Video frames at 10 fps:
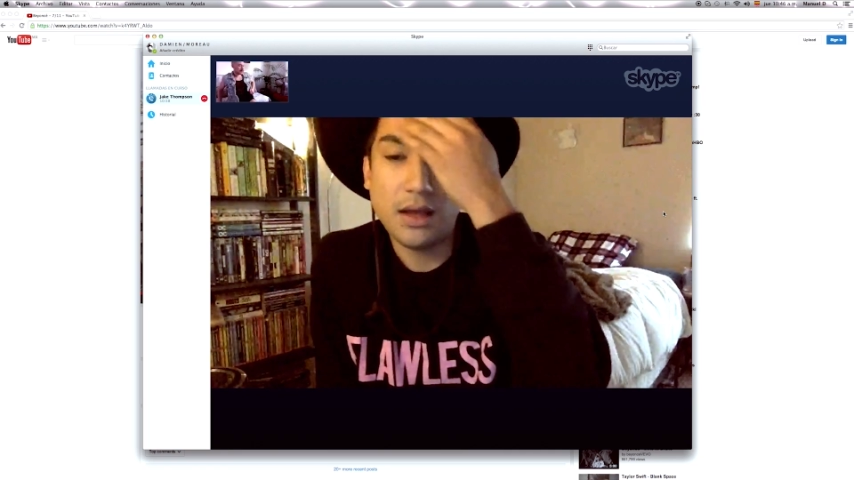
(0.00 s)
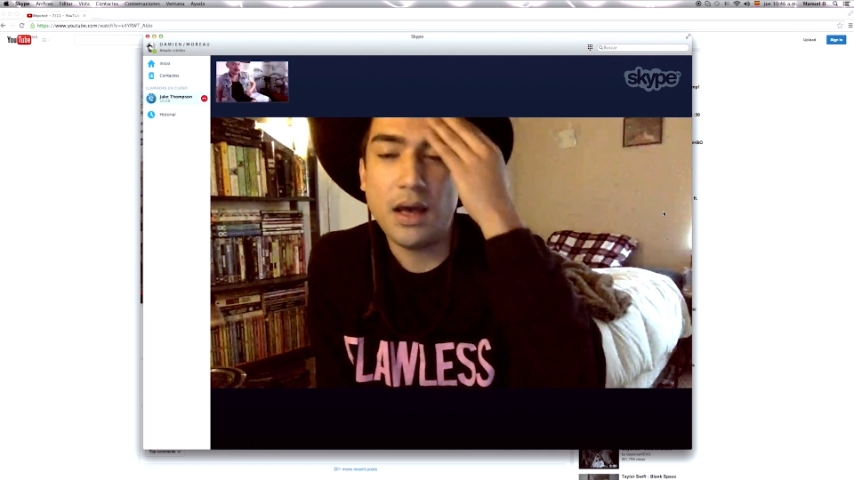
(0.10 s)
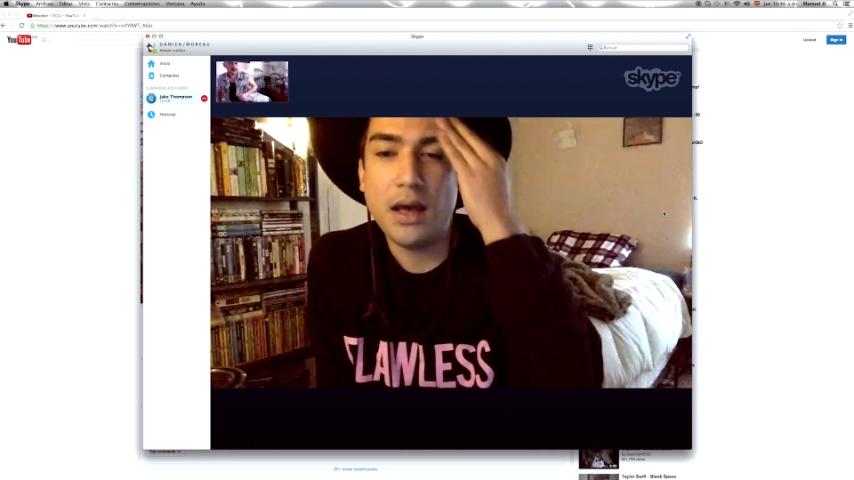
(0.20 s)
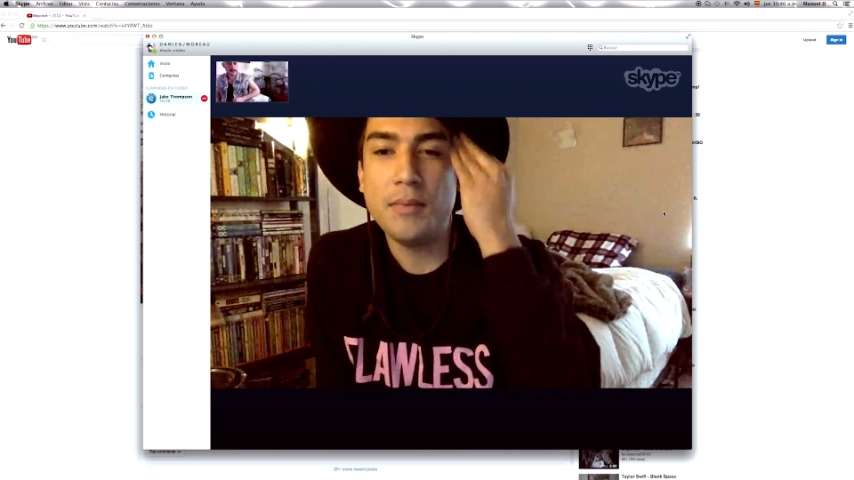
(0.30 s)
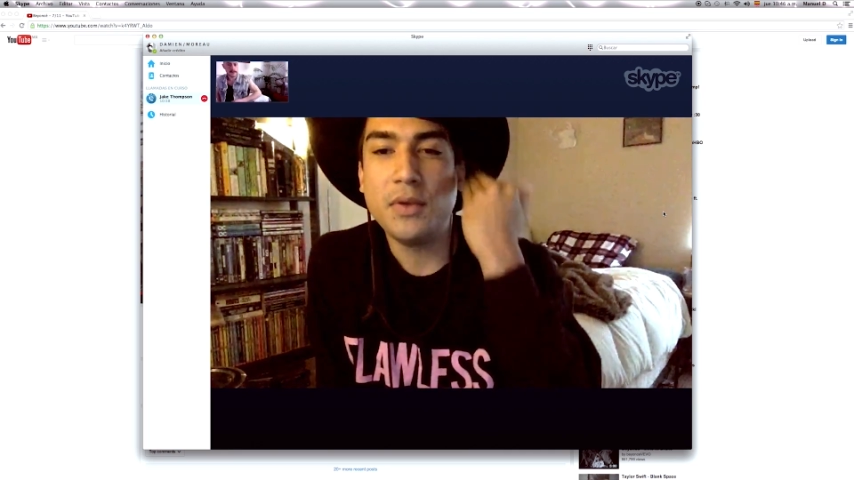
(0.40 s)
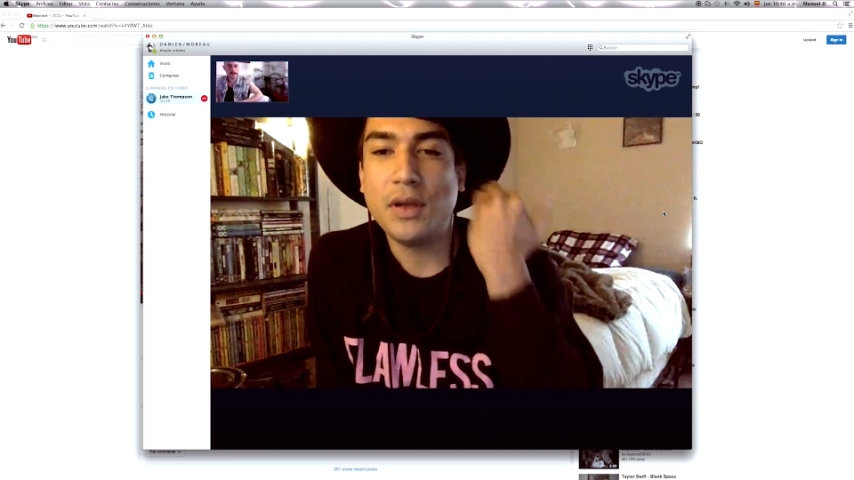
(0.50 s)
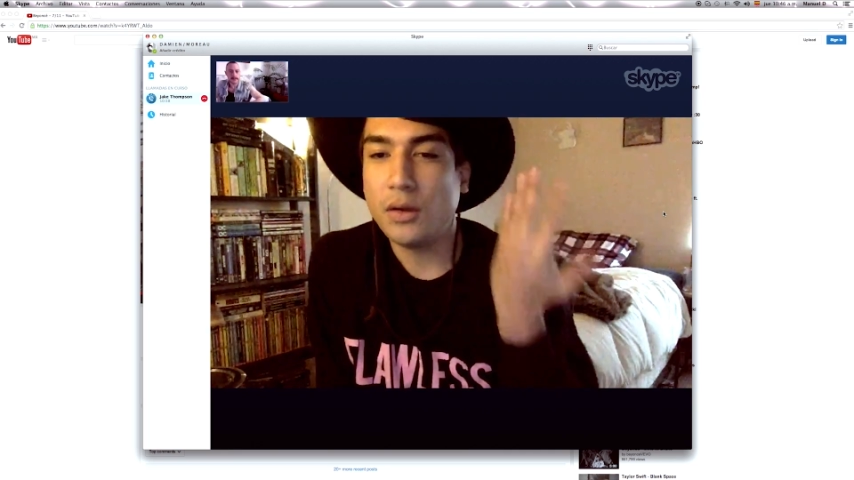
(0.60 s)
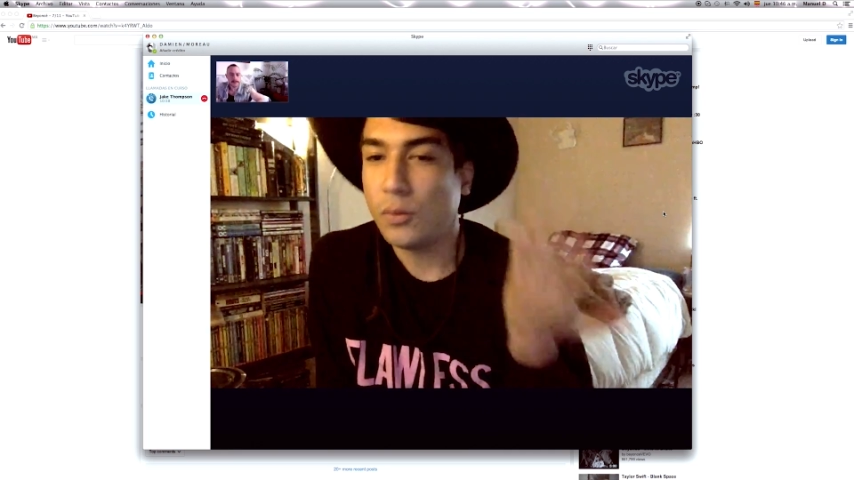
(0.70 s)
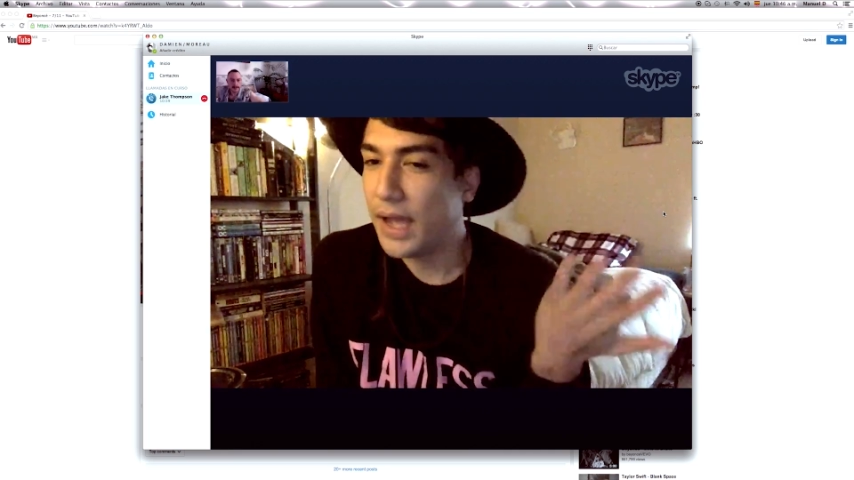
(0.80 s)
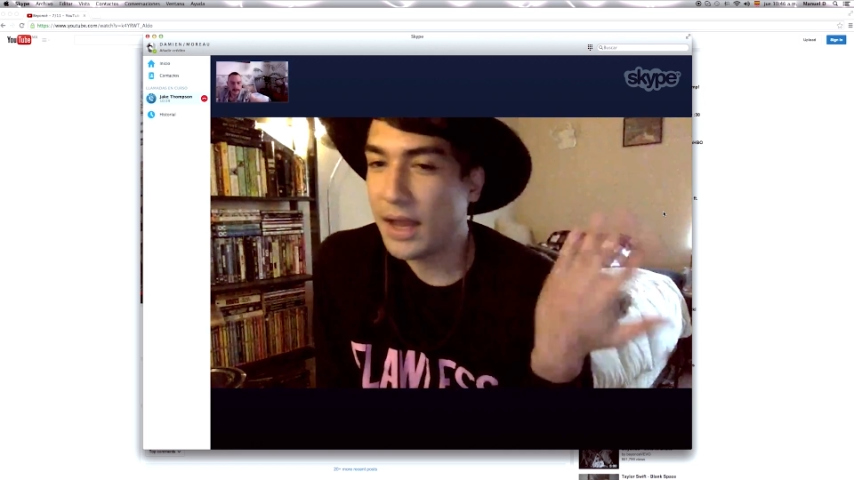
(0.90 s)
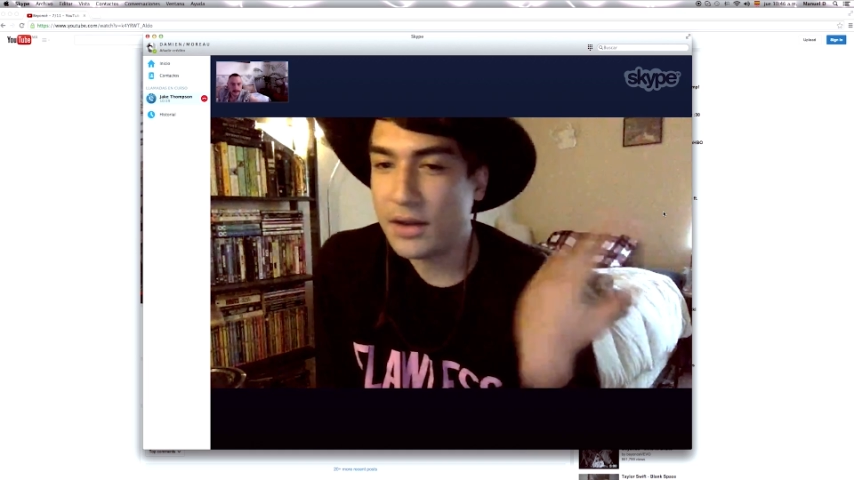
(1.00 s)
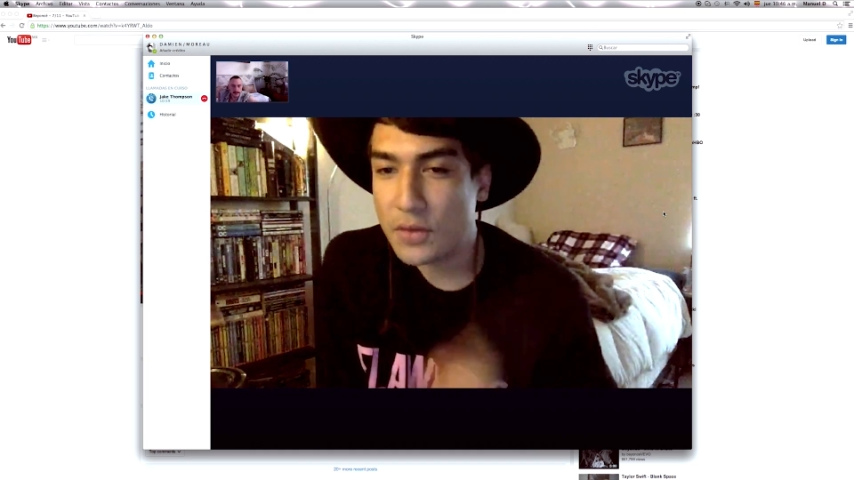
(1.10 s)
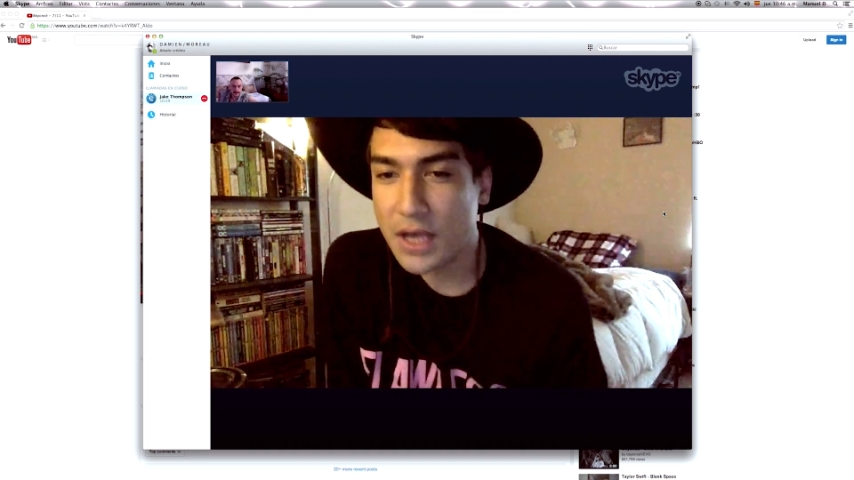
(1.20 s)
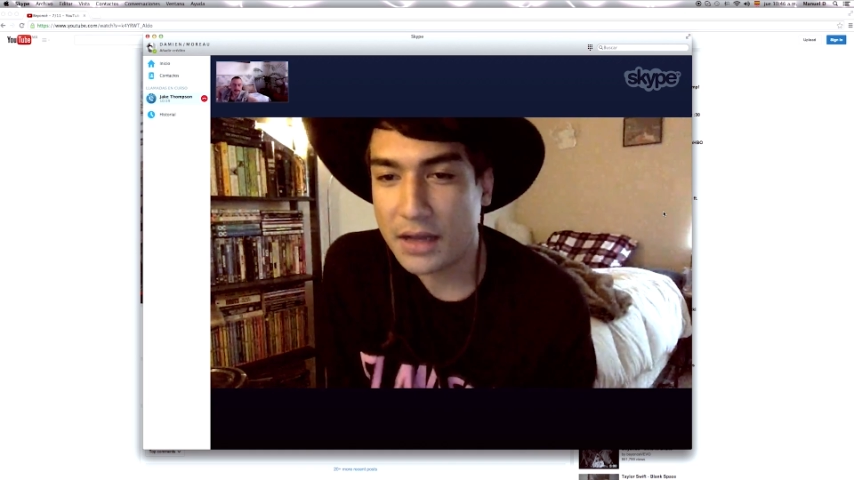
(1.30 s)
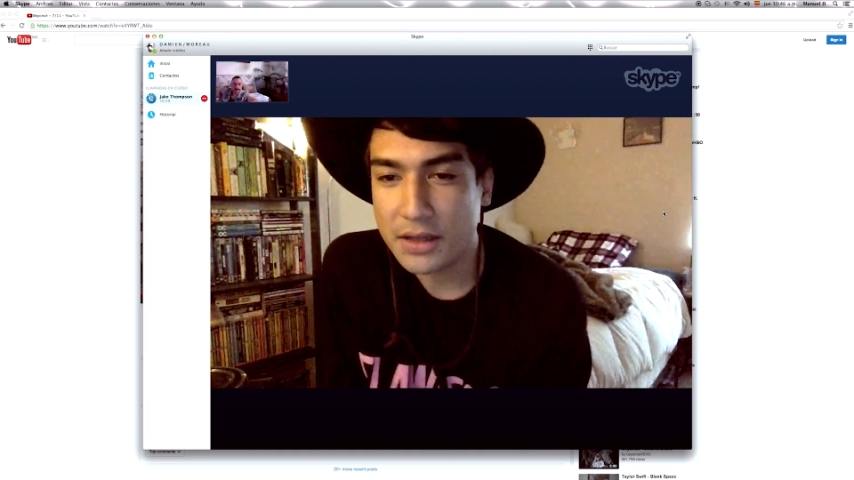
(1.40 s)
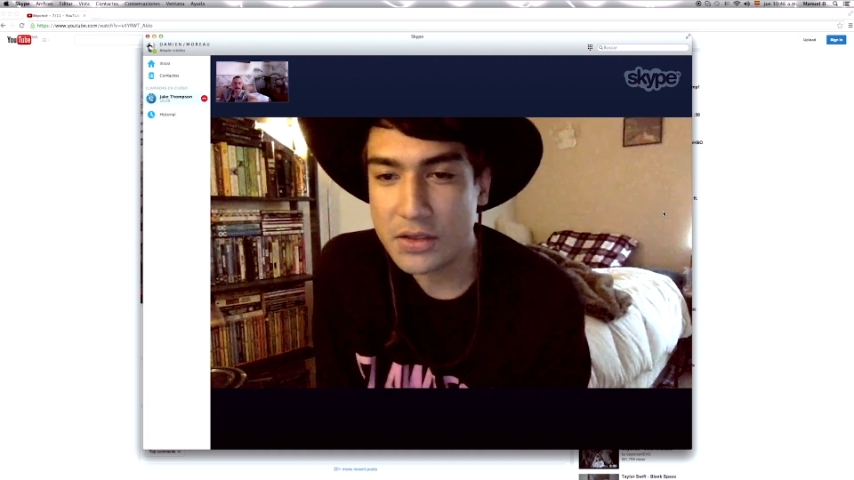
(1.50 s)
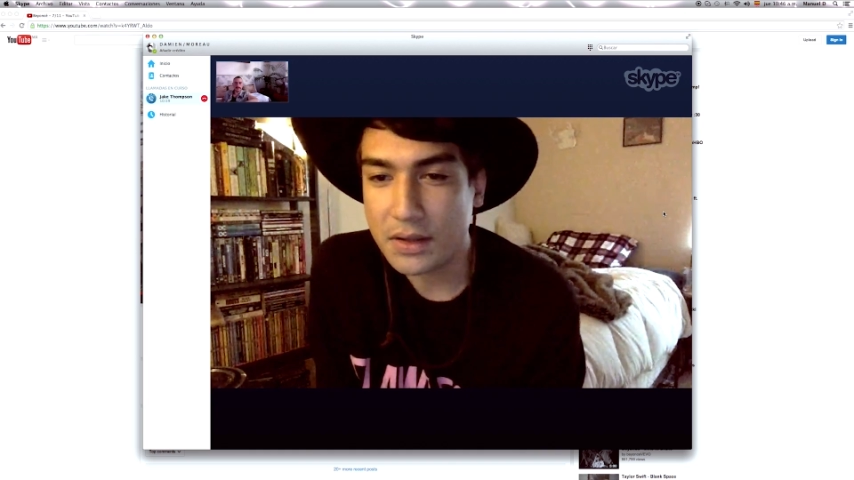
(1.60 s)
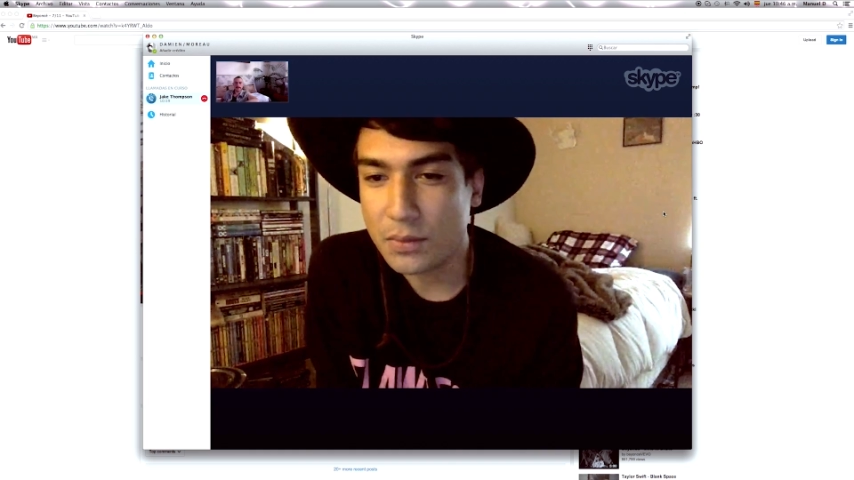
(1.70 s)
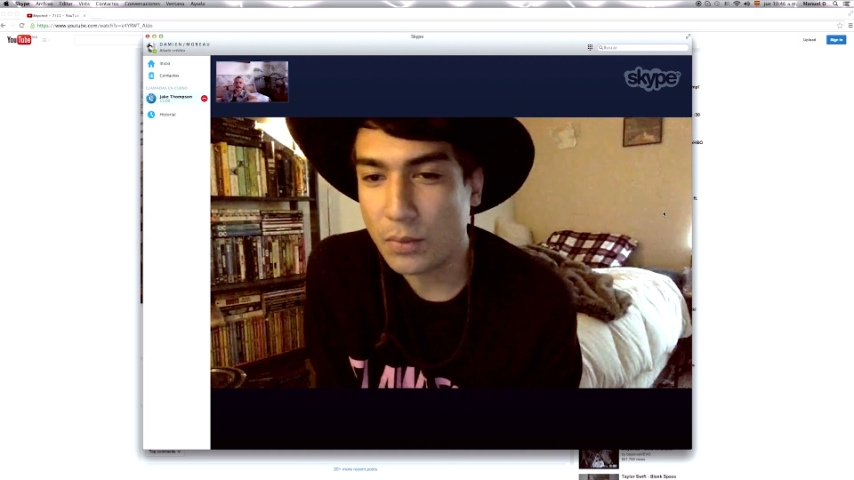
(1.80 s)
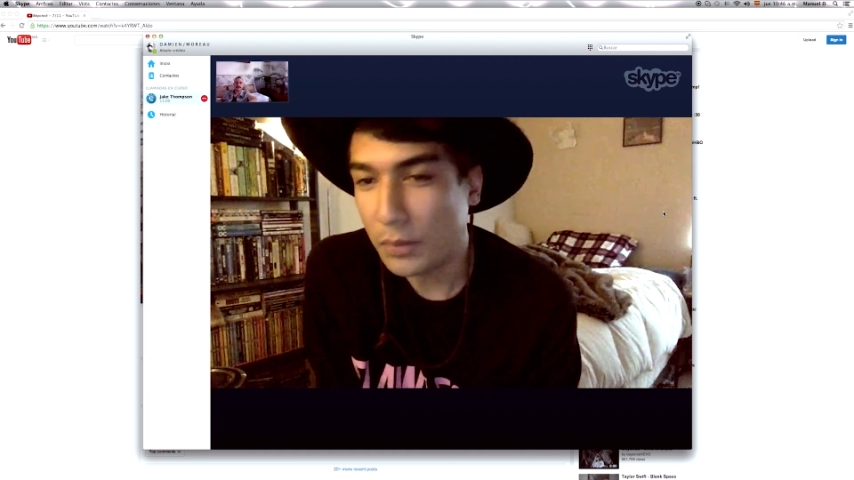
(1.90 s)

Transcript: or we had no challenges,